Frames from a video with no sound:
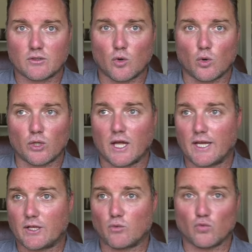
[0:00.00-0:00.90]
or
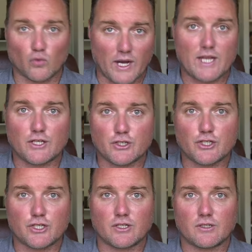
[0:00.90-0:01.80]
like
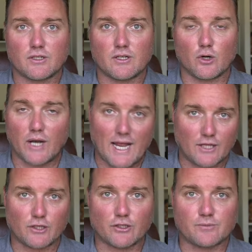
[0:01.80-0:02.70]
rage or
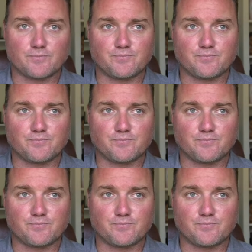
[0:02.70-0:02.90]
anger